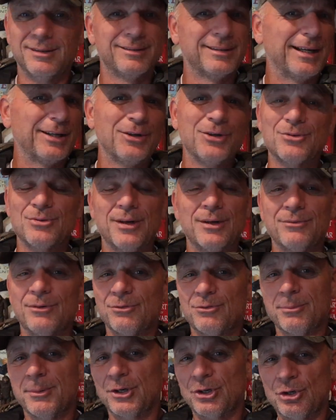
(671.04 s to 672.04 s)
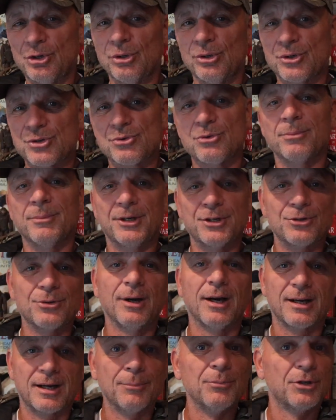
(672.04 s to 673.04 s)
I don't drive over my coolers with my
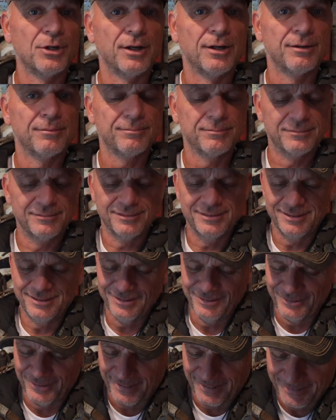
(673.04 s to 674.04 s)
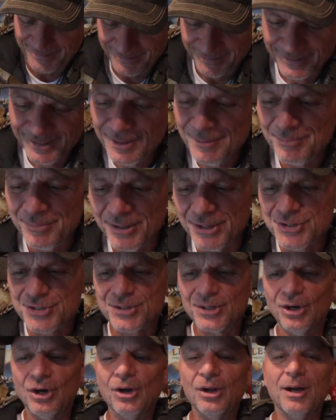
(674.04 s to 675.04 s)
truck. I'm good. Right?
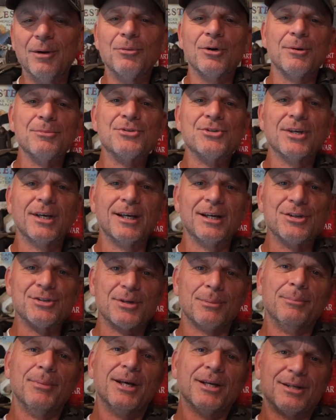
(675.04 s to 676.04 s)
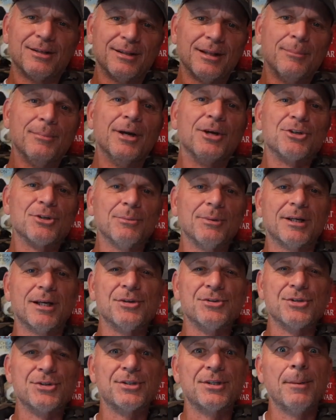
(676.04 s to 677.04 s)
It's all, what I'm saying is I'm making that mention
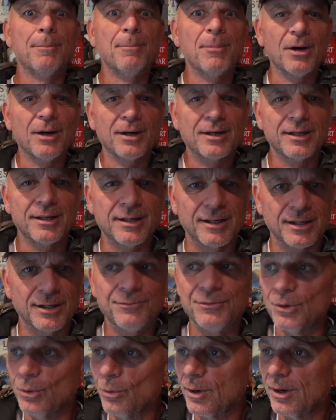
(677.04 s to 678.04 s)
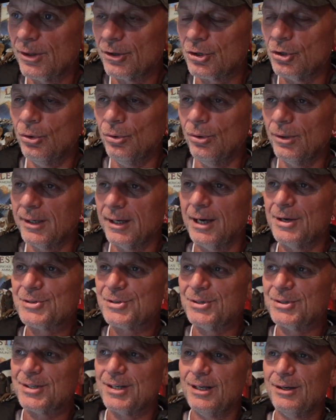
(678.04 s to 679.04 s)
because it's the marketing. If you're one of the cool guys
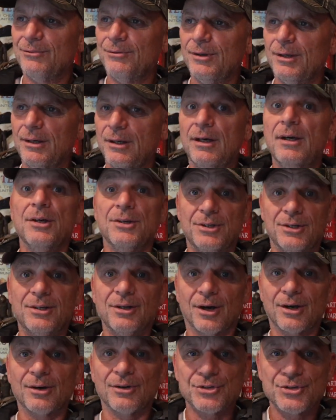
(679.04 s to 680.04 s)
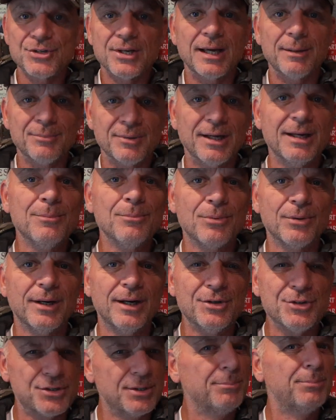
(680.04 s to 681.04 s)
in TV, you got all the same name
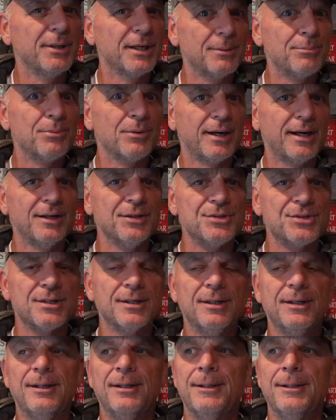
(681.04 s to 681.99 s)
brands, the big brands.